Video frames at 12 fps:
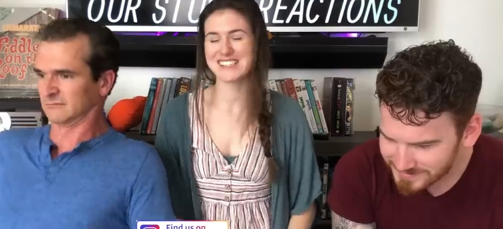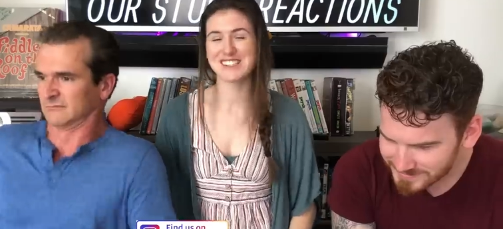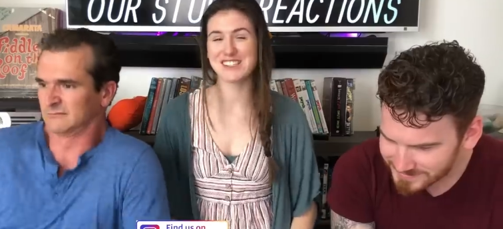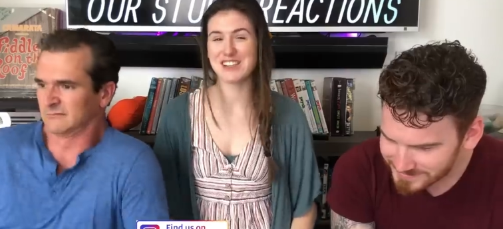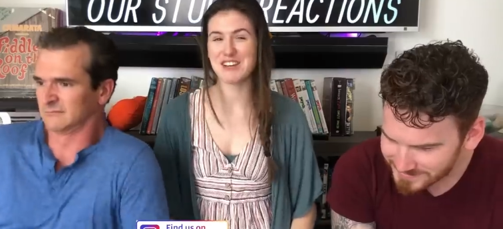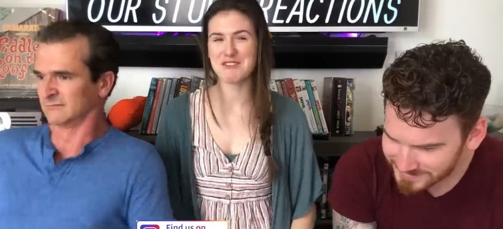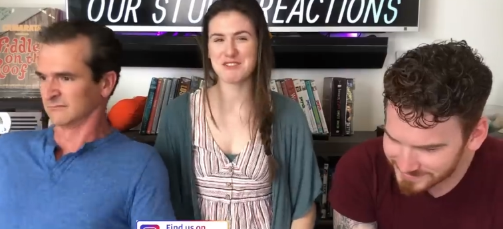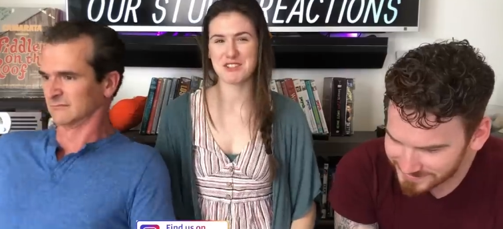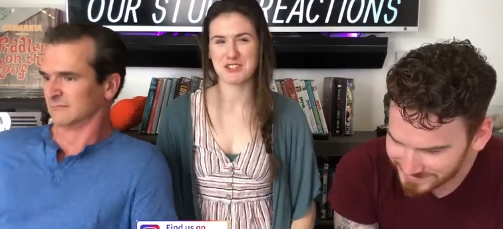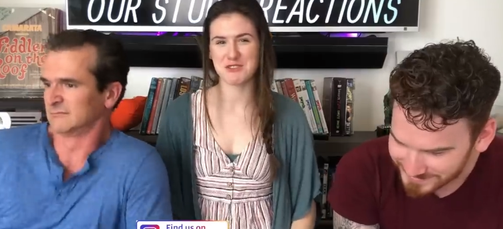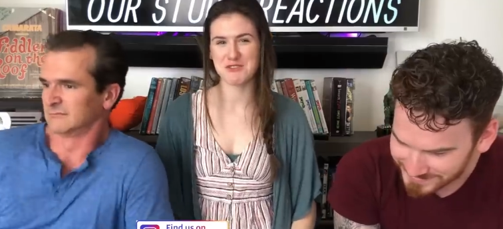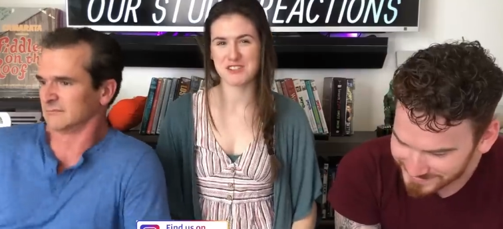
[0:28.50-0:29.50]
Speaker 1: It's so
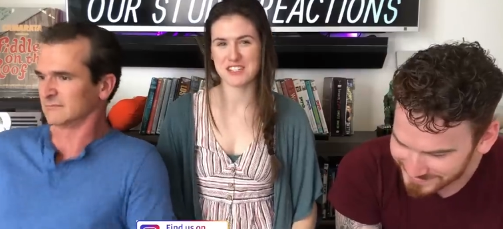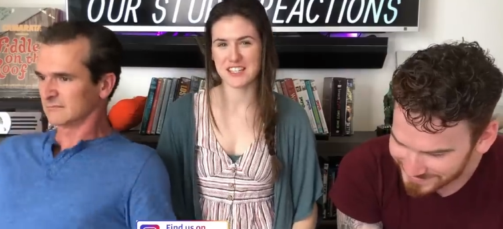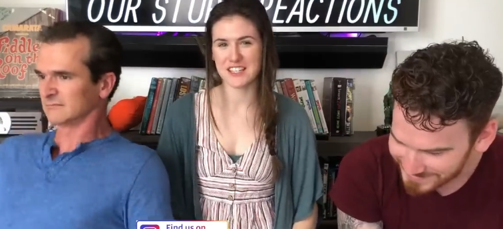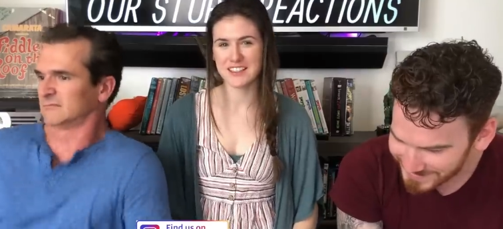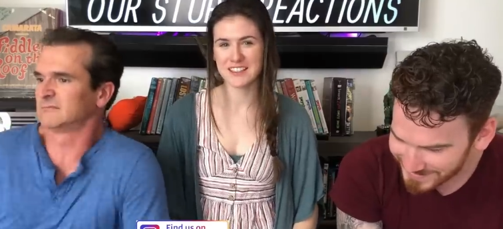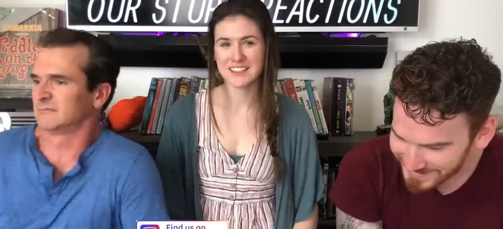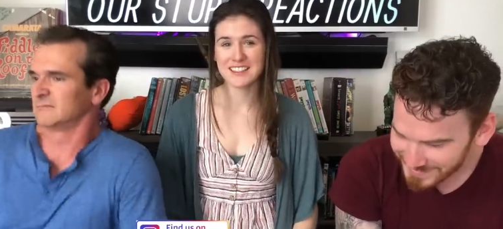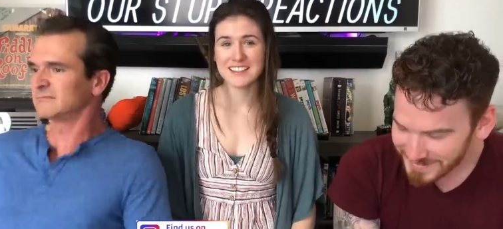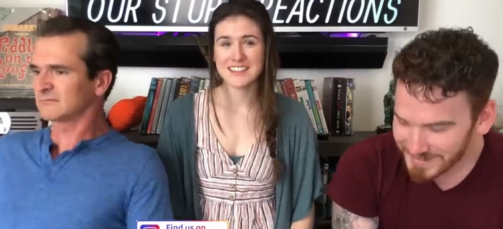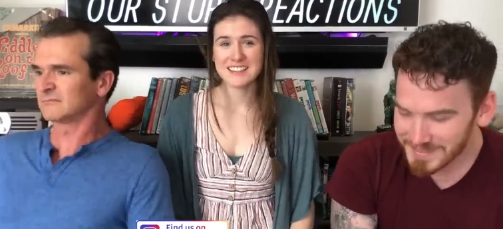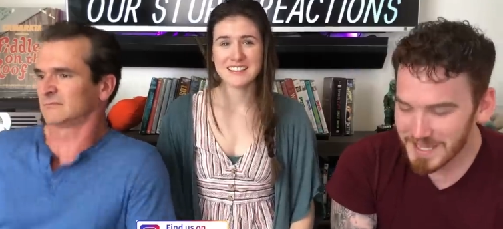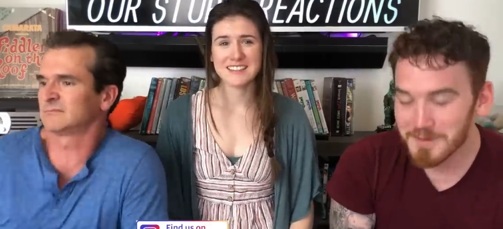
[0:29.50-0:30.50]
juicy.
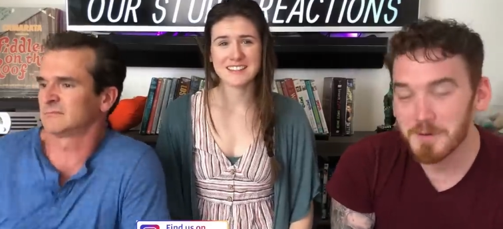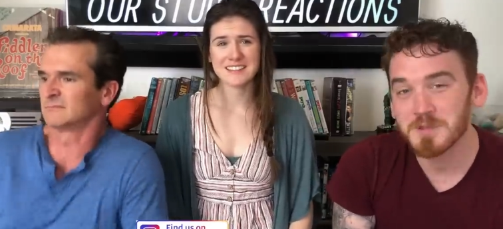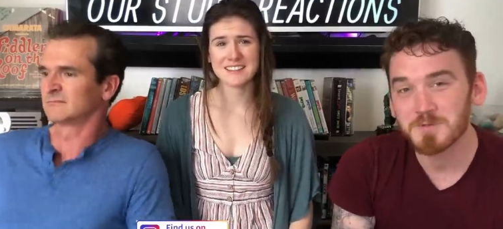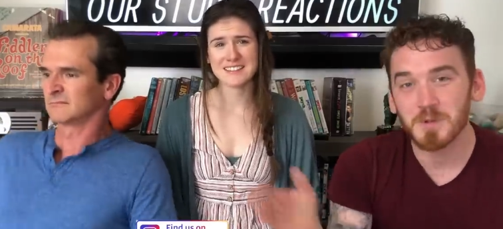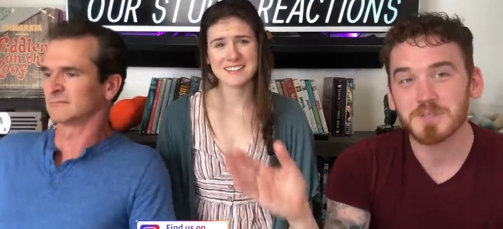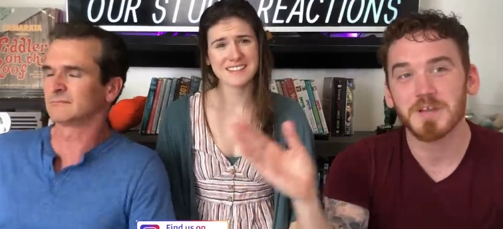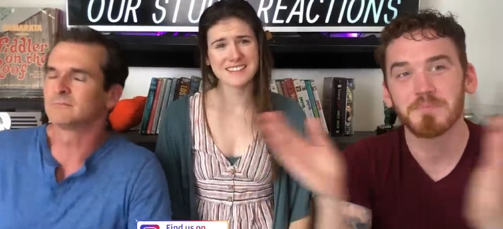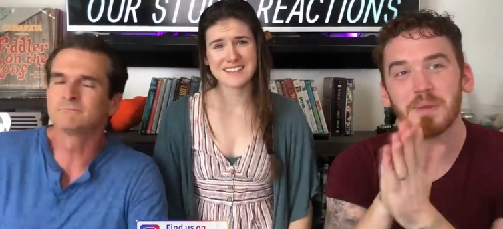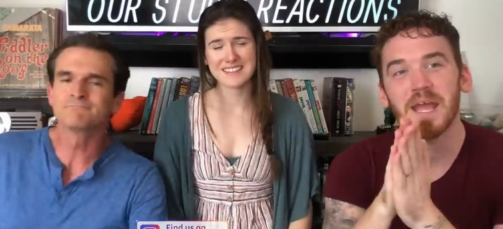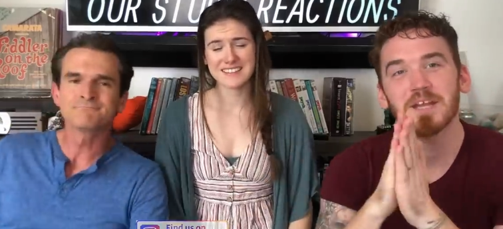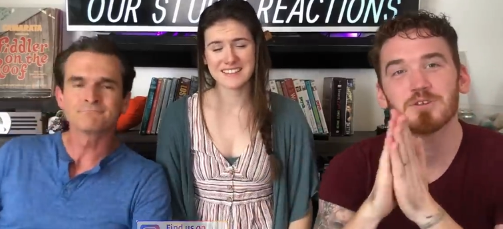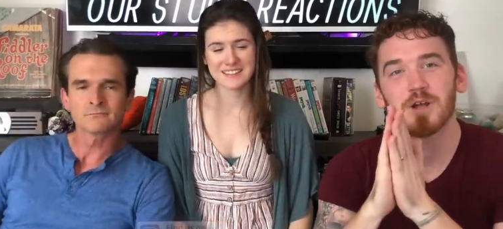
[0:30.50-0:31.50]
Speaker 2: Thank you for your us on
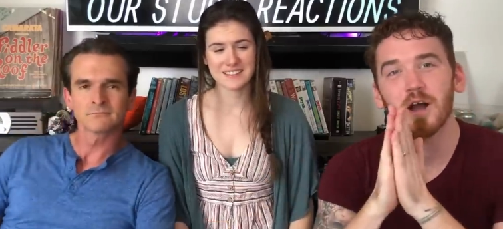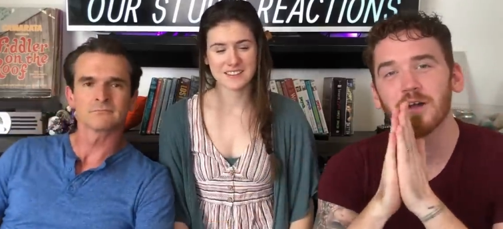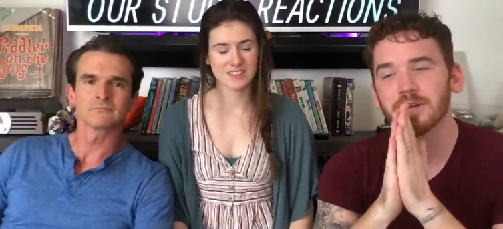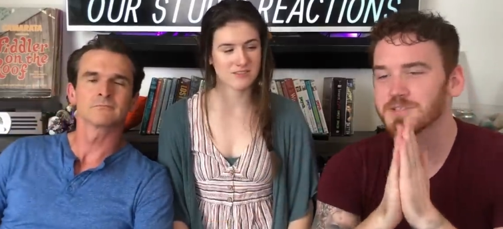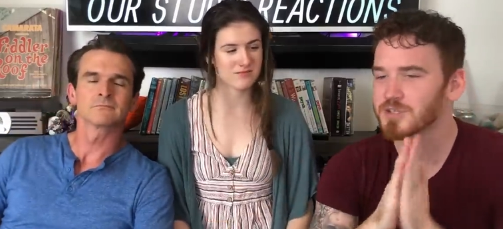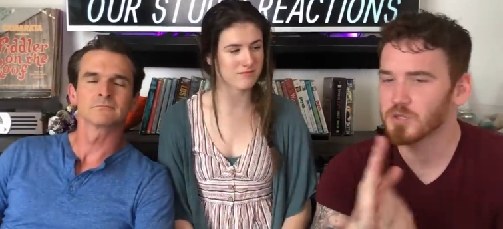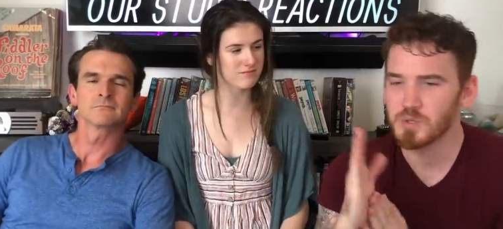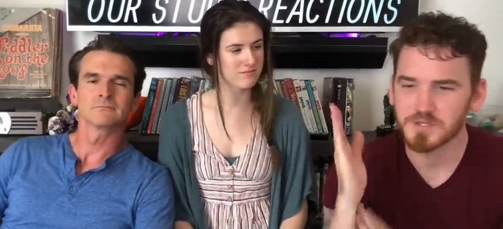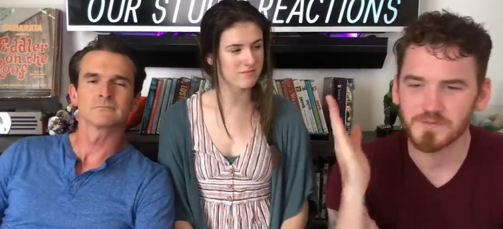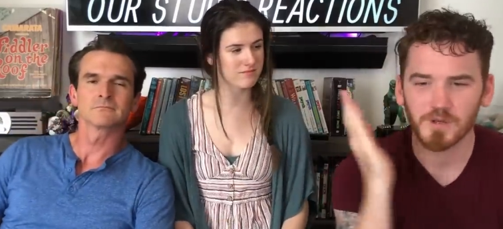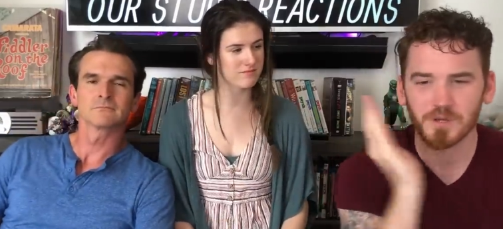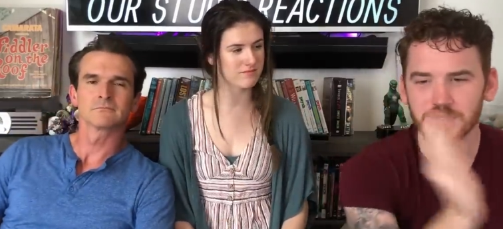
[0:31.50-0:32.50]
Patreon.
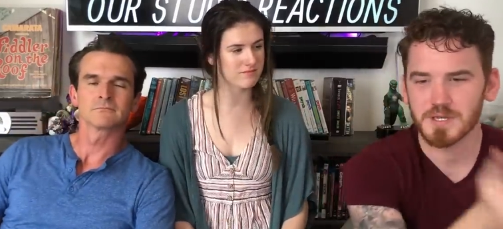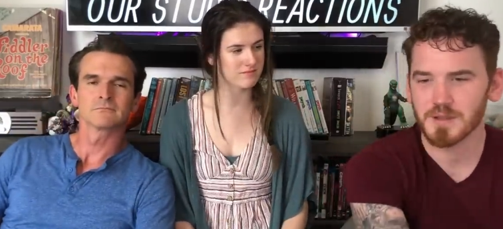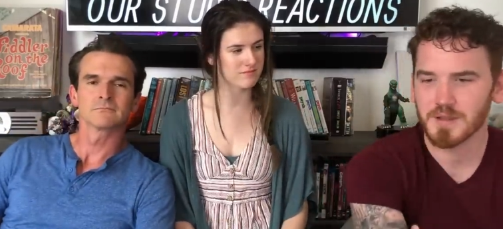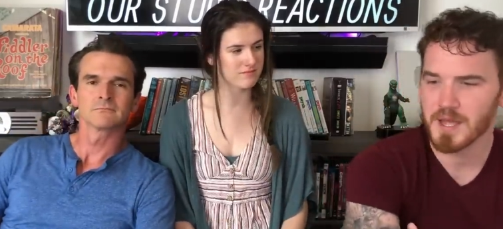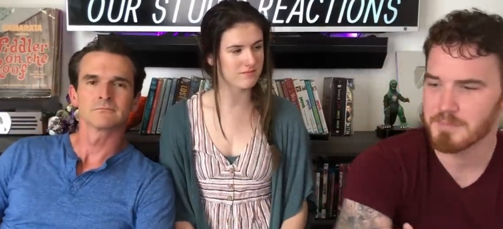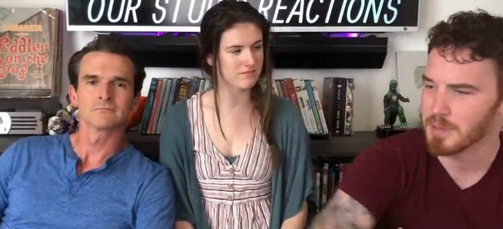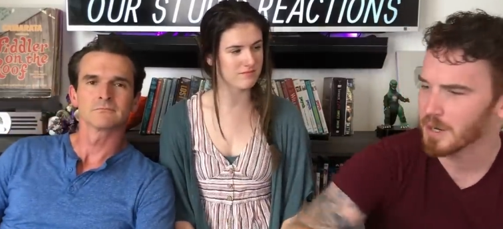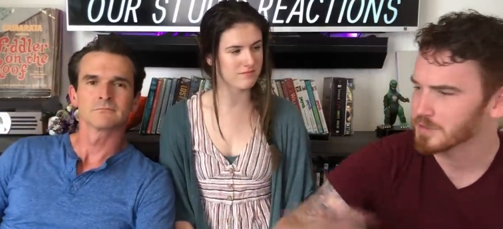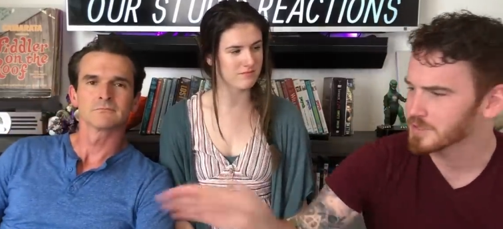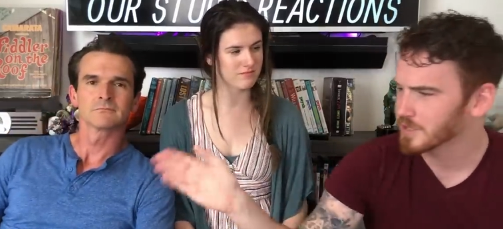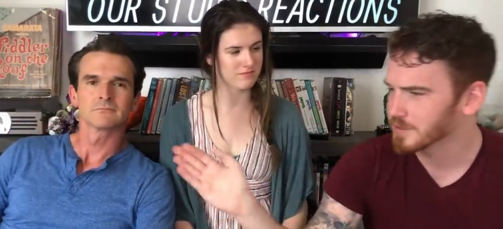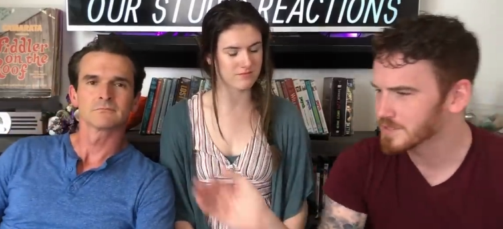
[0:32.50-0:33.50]
Exclusive content on there,
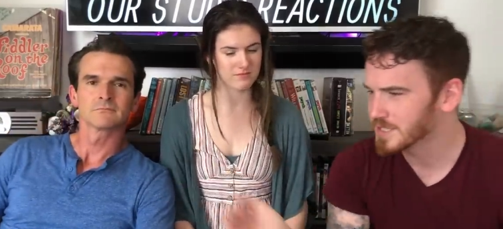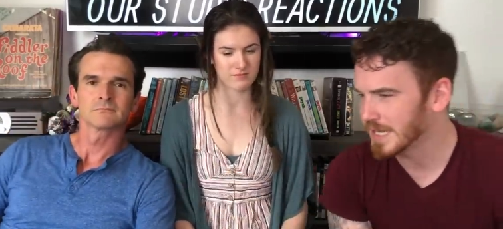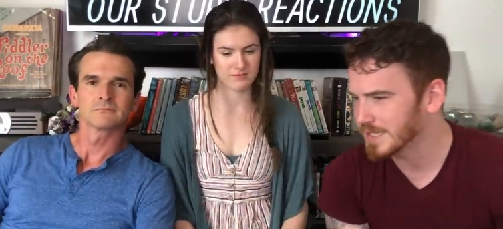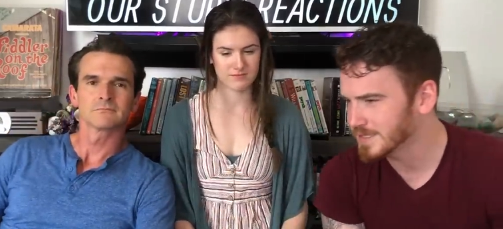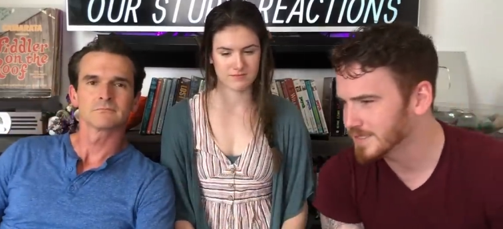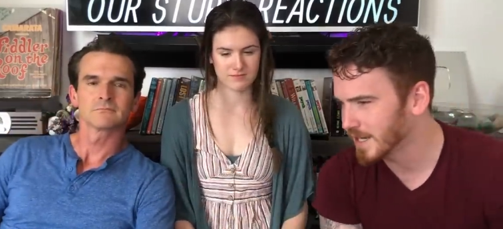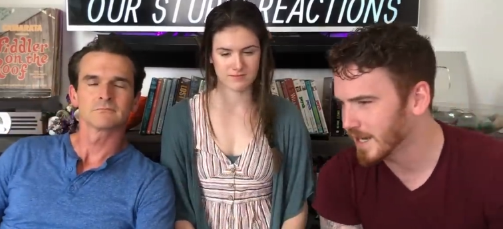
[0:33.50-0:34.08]
blocked content.